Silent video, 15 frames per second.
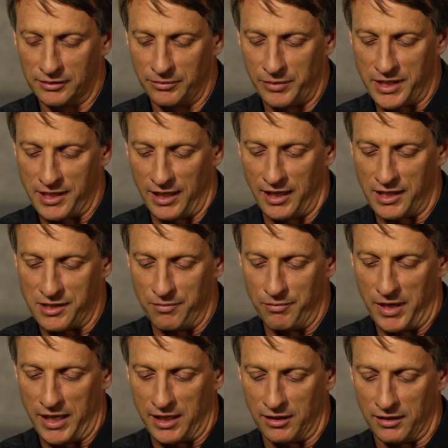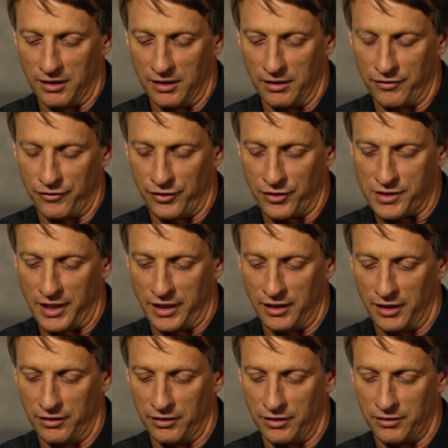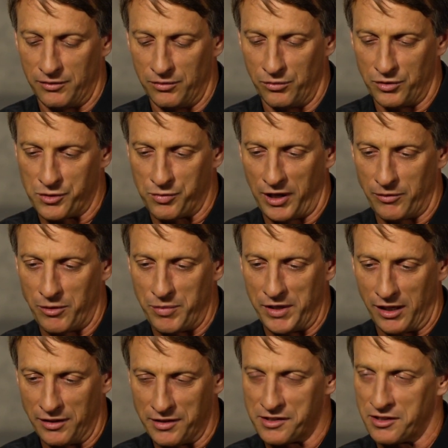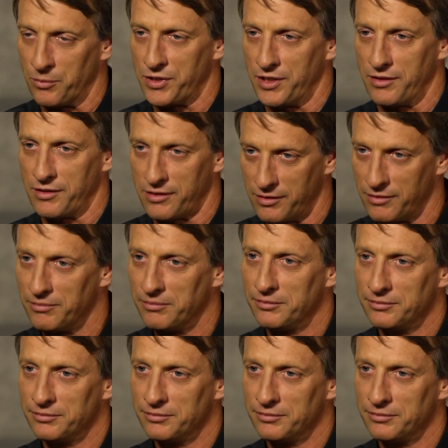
besides making the first 900, was probably being on The Simpsons.